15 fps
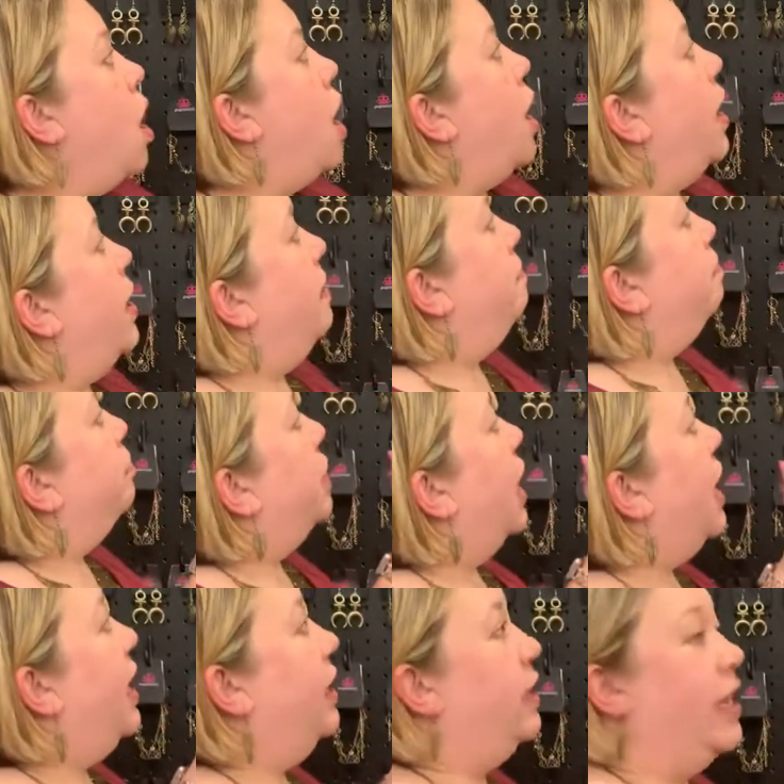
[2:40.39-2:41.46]

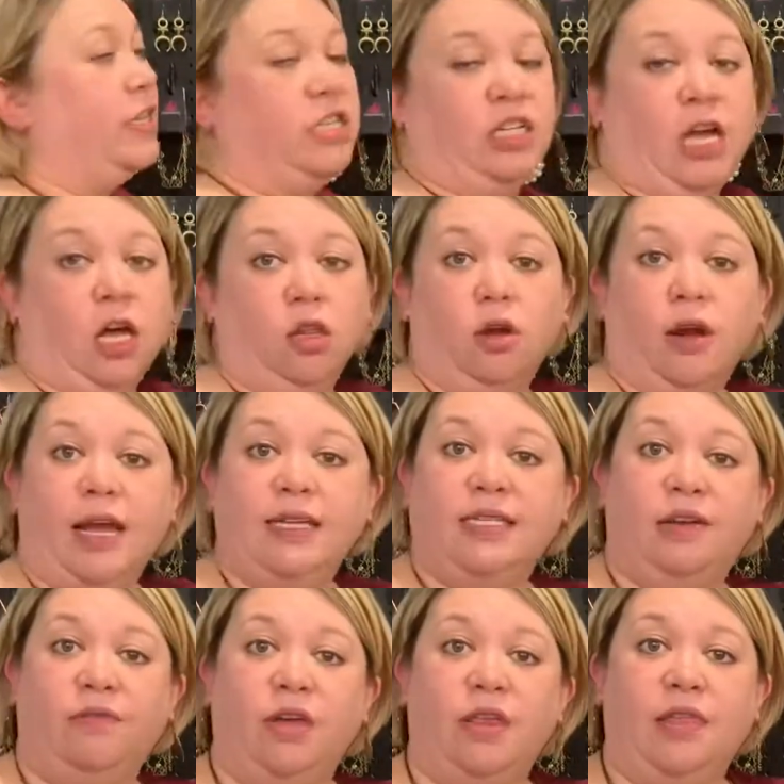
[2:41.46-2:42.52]
I like to colorize
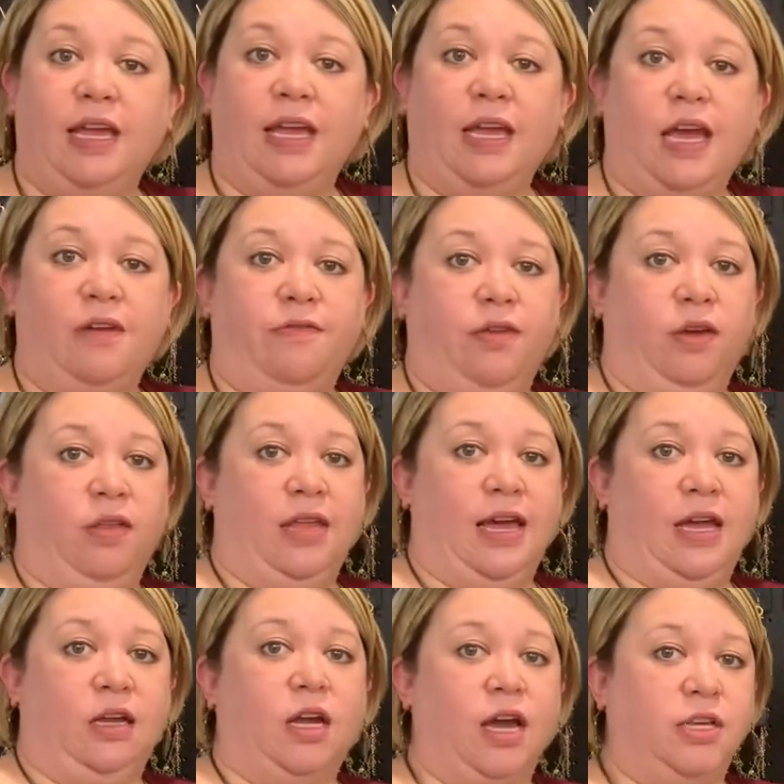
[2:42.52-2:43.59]
everything. I feel
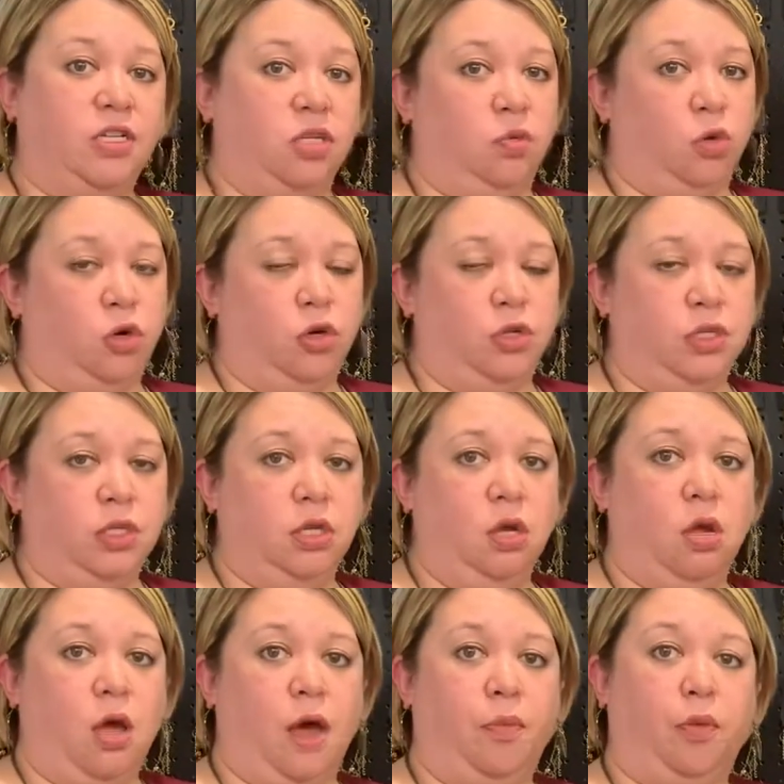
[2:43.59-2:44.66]
that customers
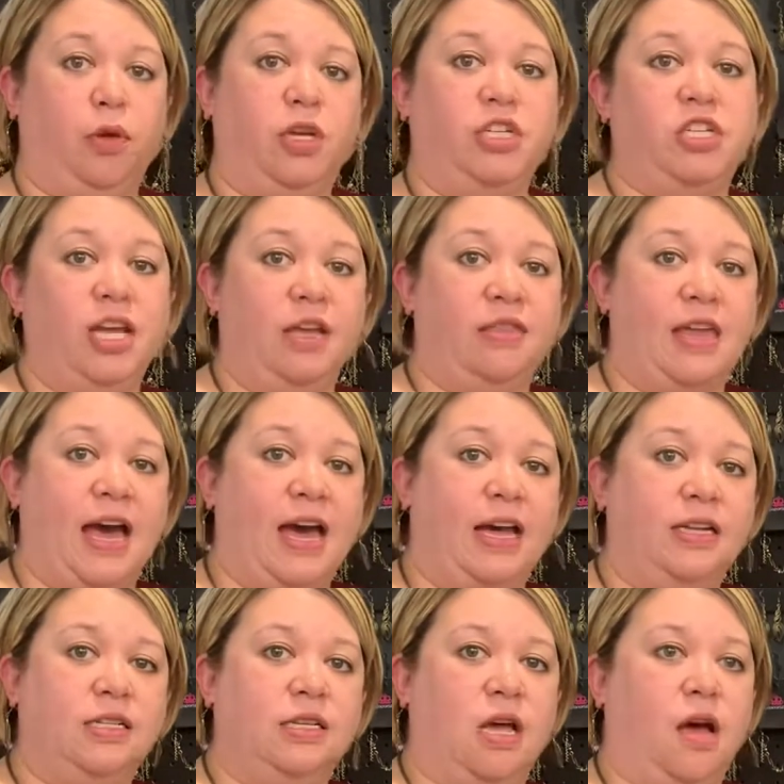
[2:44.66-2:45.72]
appreciate
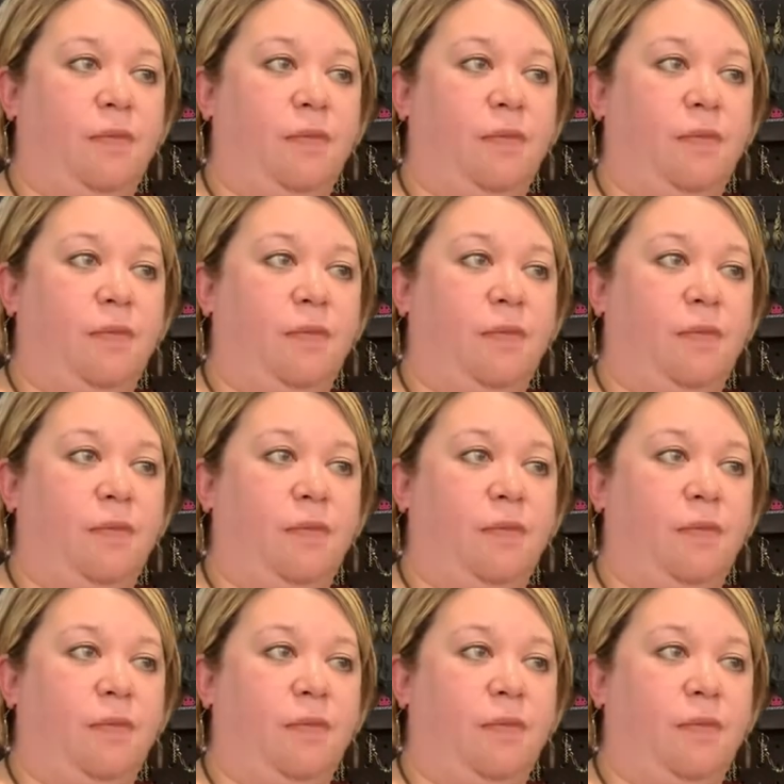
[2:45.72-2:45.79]
that.